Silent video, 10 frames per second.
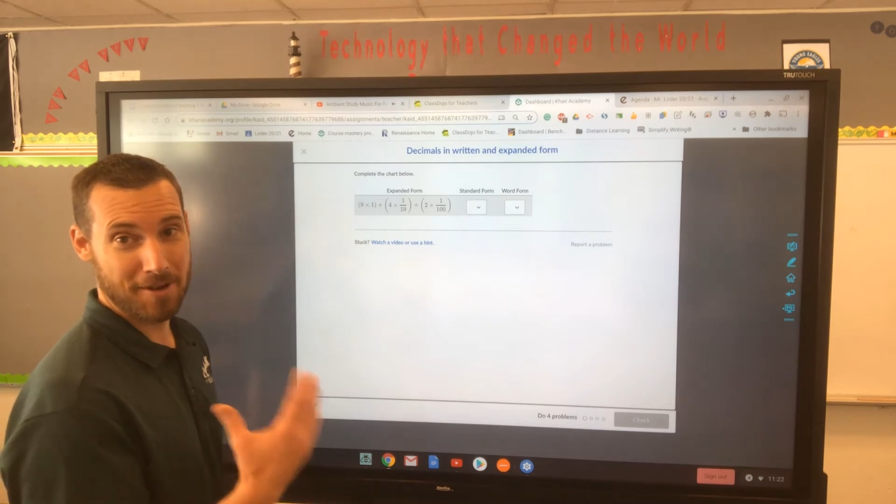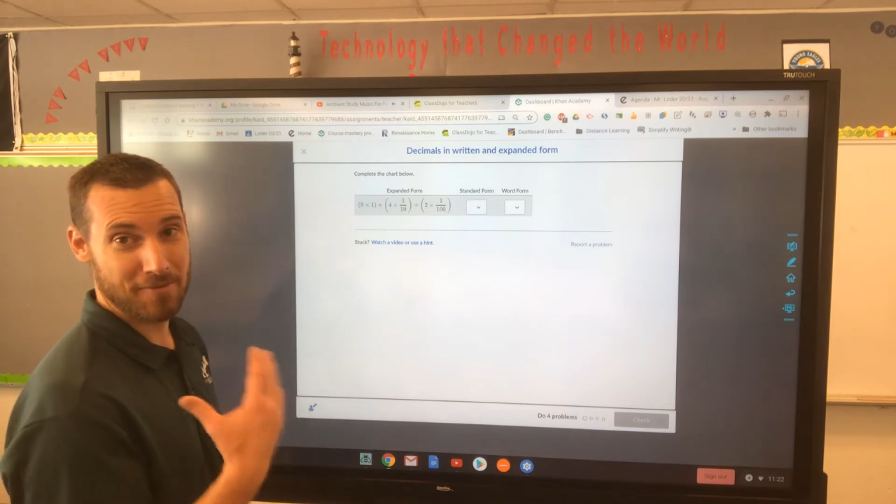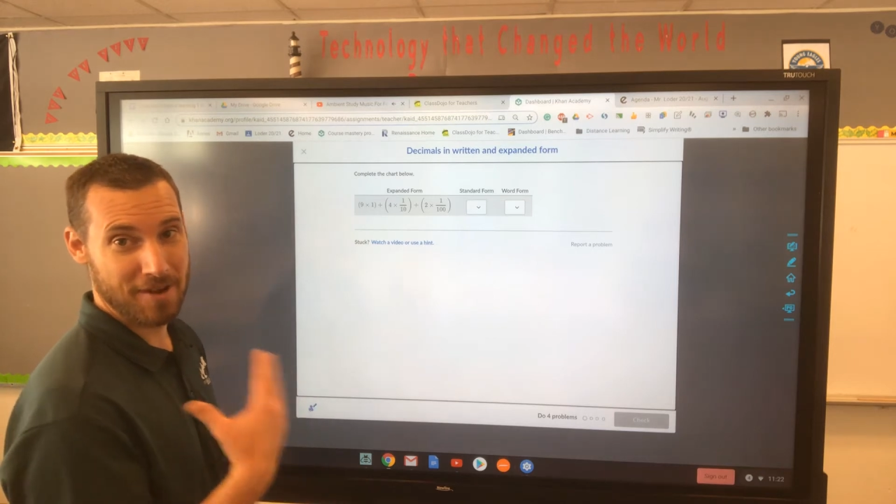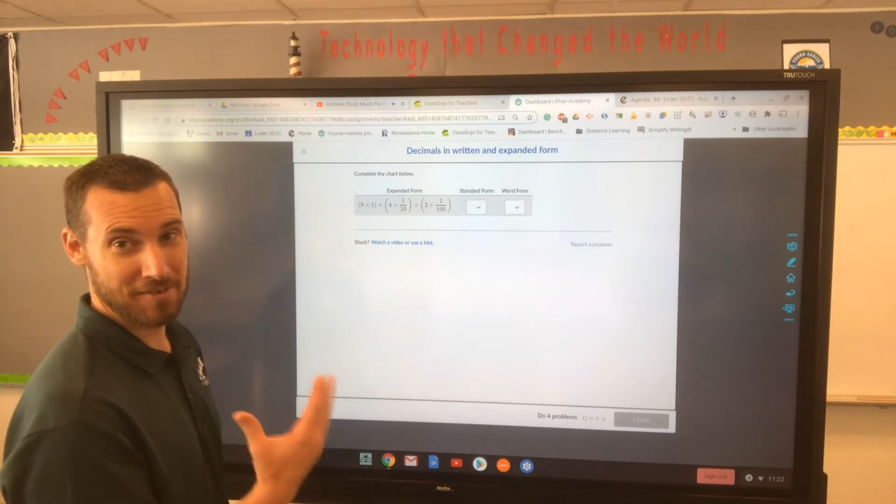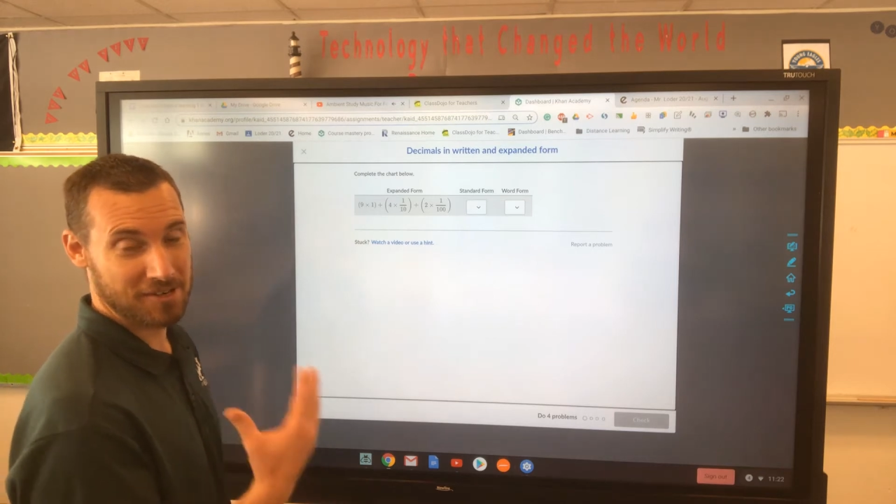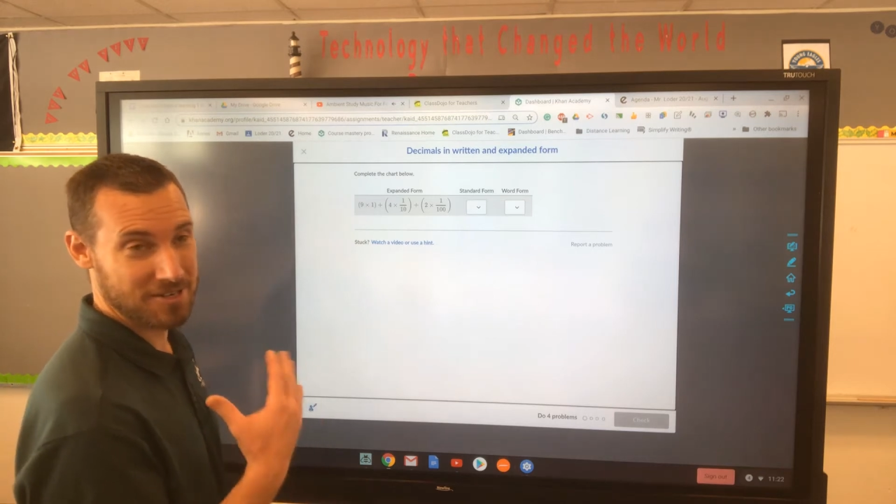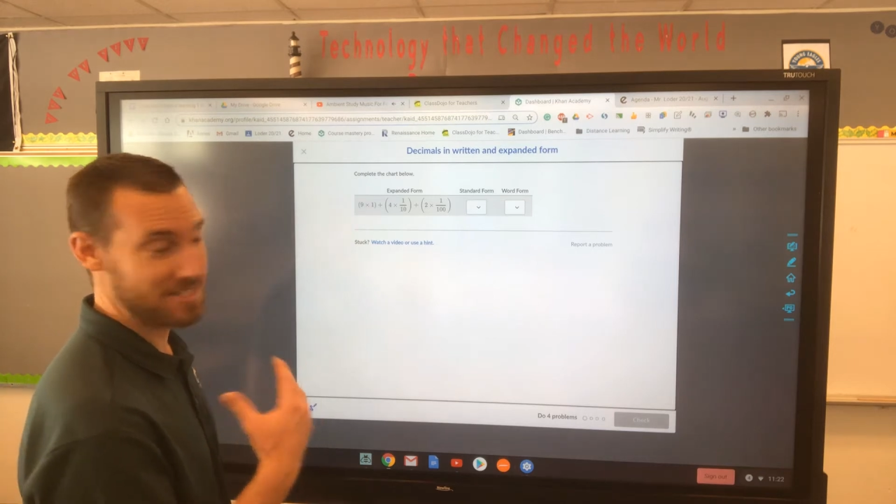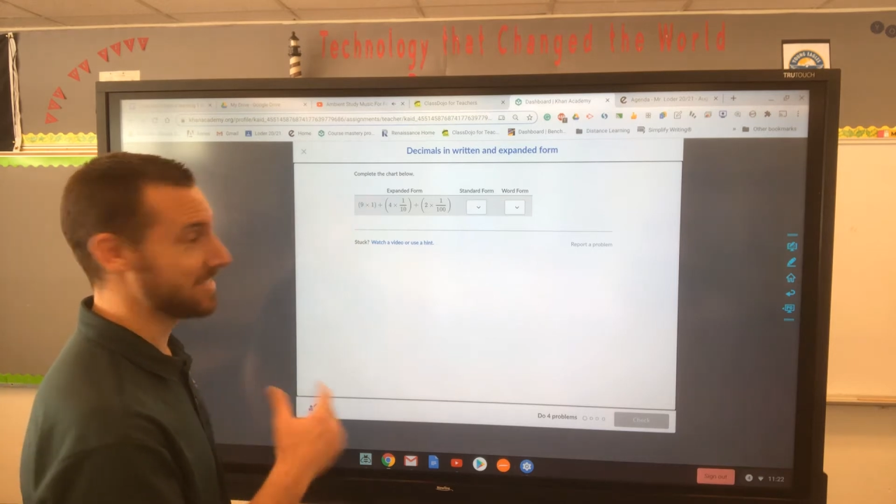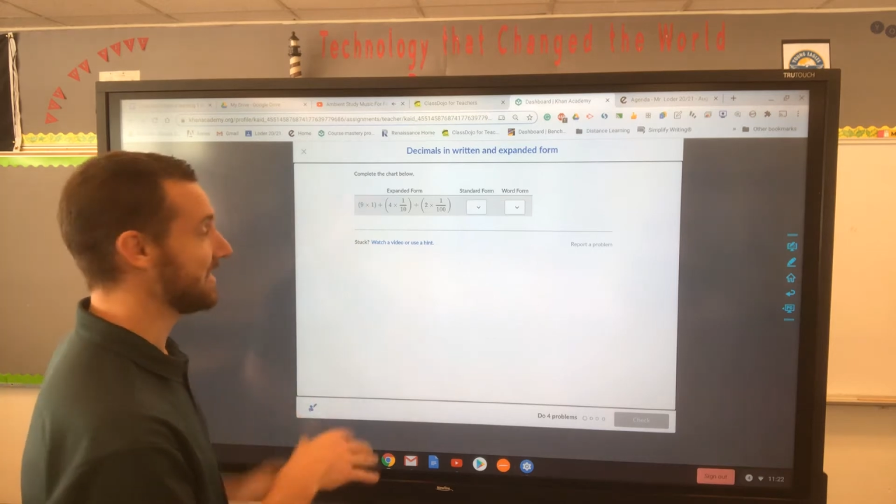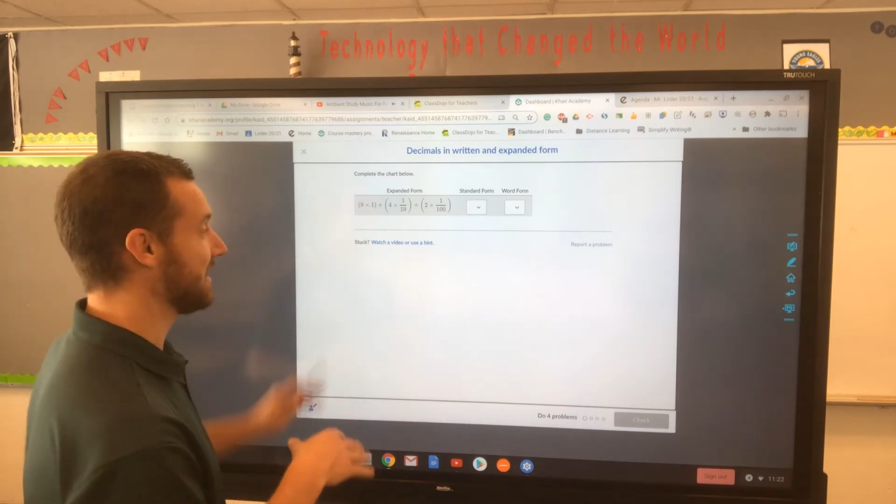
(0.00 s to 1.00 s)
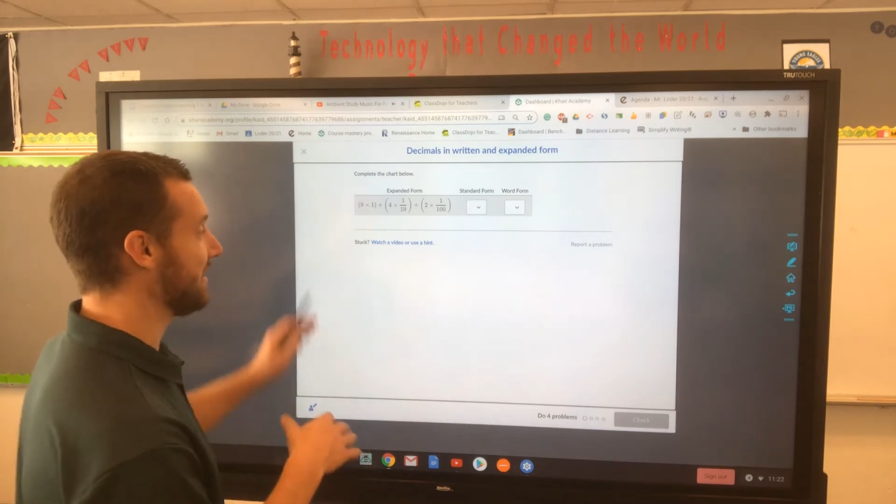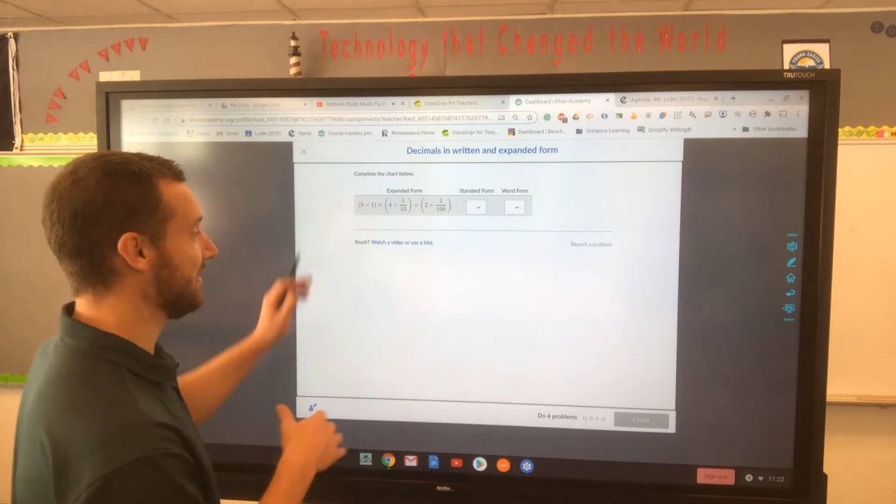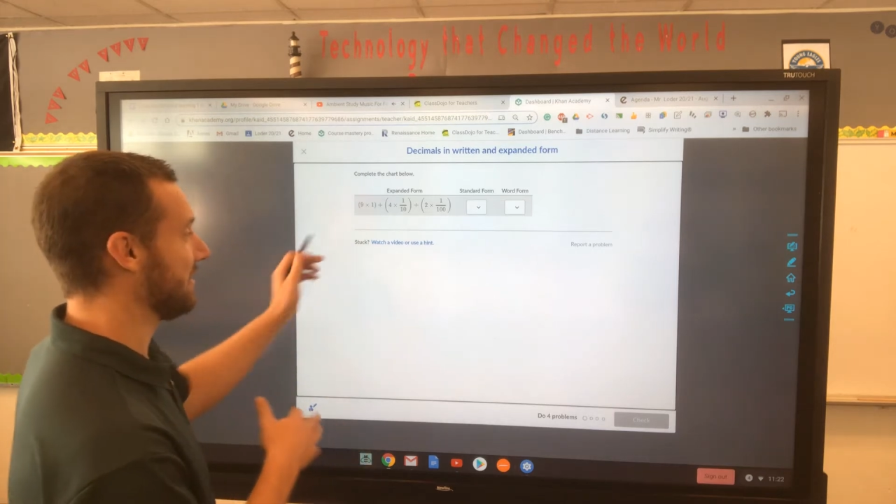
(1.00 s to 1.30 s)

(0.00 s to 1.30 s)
favorite questions because they look